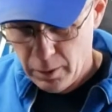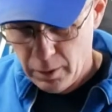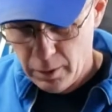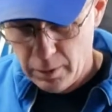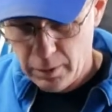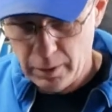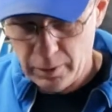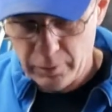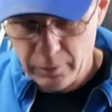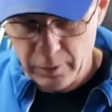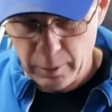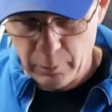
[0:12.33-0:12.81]
A
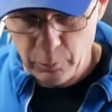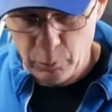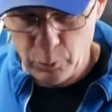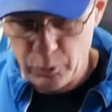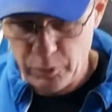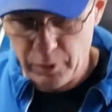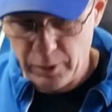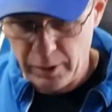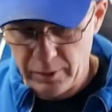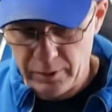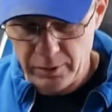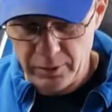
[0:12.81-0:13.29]
lot of times we
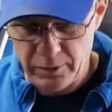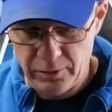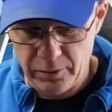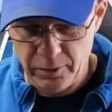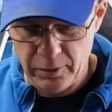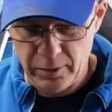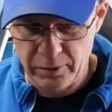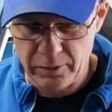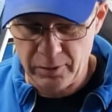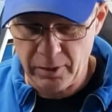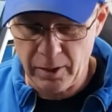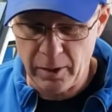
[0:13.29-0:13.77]
take these
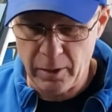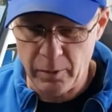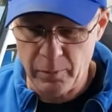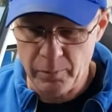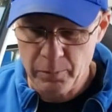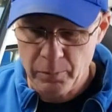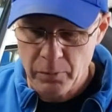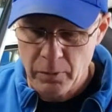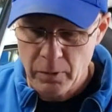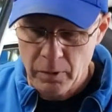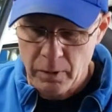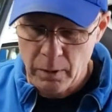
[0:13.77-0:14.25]
things out
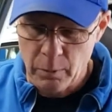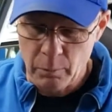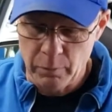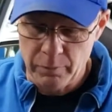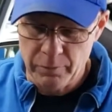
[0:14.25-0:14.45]
and